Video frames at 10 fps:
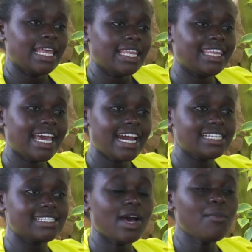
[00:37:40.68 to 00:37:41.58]
There
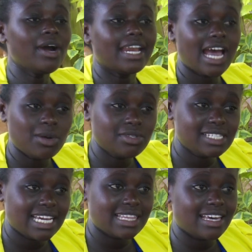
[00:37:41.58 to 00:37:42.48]
is someone
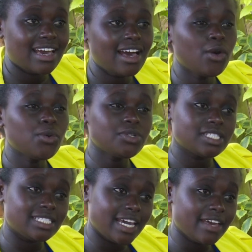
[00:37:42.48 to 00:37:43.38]
outside there
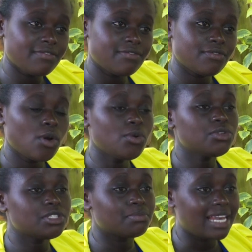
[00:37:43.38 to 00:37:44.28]
who's deaf,
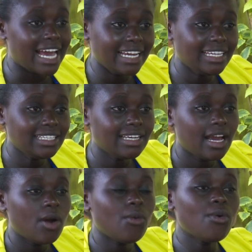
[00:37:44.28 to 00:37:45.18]
who's blind,
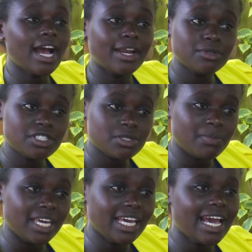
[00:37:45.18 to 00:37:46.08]
who cannot
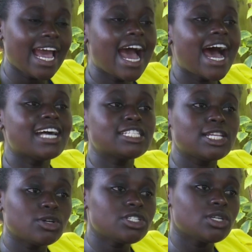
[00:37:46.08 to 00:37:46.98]
speak, has
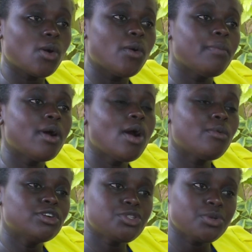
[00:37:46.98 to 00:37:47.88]
lost hope.
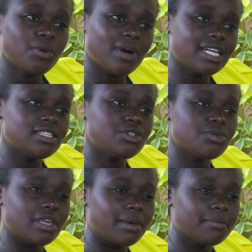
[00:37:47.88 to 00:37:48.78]
What's your words to
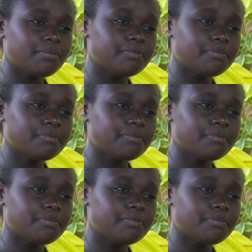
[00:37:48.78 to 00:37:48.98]
them?